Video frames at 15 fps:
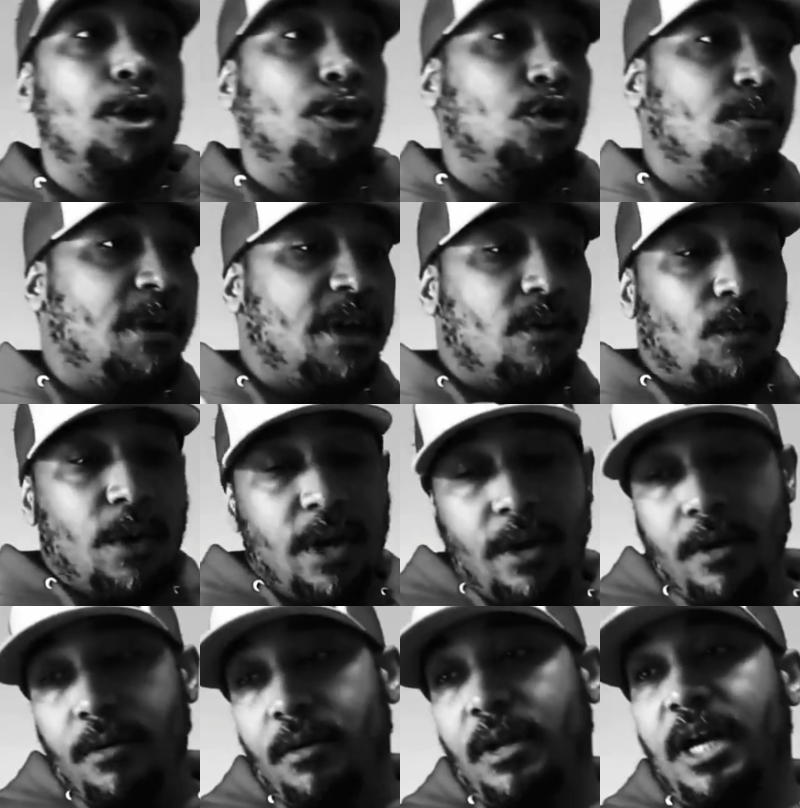You may
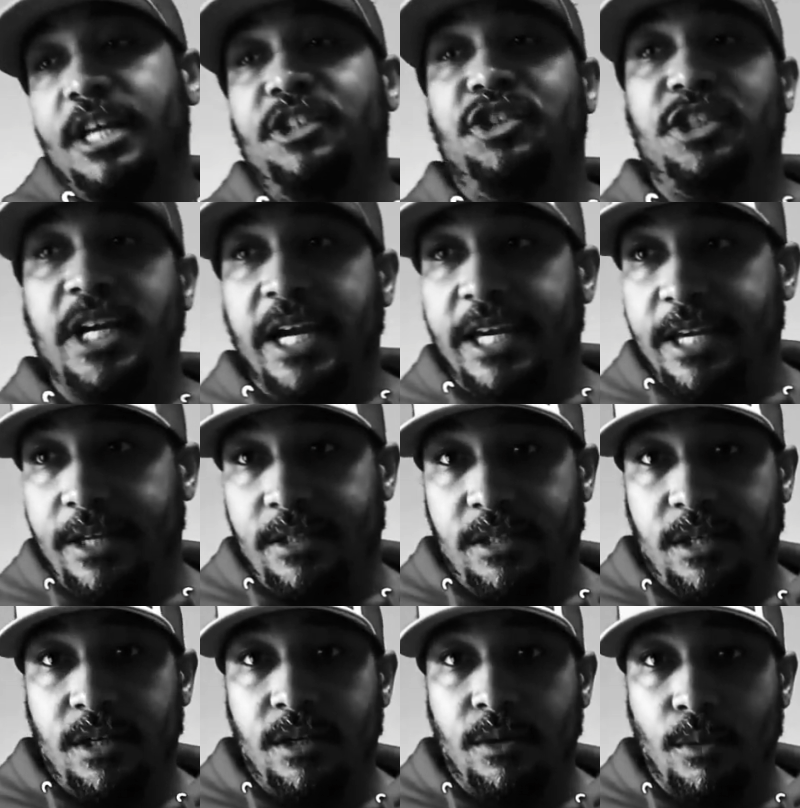wear a jacket,
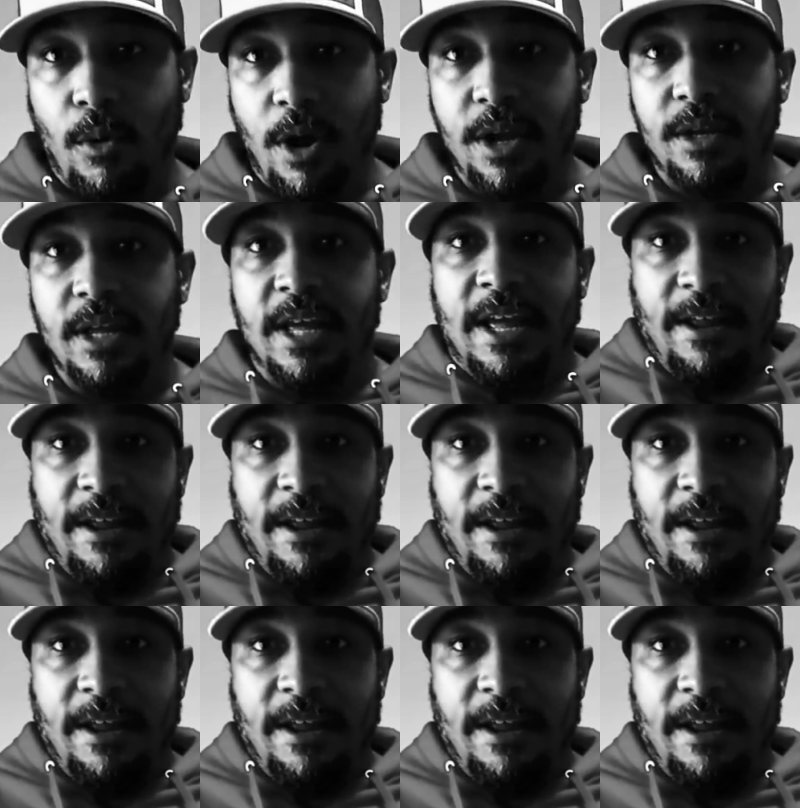right?